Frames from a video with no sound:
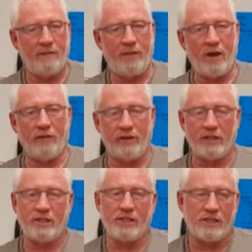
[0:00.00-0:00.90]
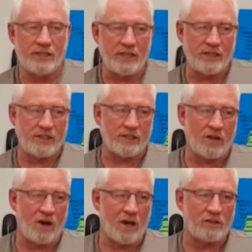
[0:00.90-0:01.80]
The other is it's
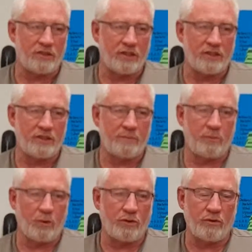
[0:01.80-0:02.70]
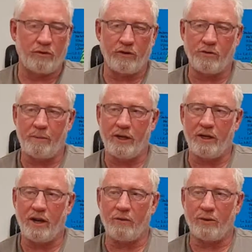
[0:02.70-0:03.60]
constant, whereas the Reverse
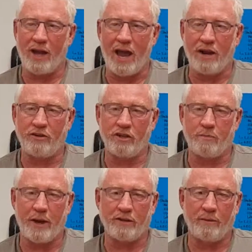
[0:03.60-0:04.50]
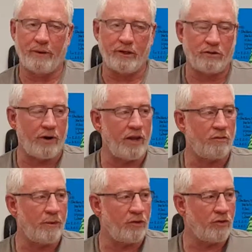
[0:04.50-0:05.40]
Beacon Network actually expects somebody to
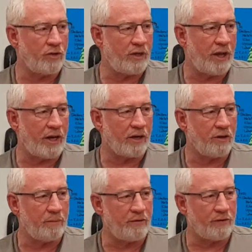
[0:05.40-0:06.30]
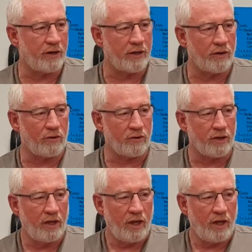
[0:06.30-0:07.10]
transmit, so the data could be fairly old.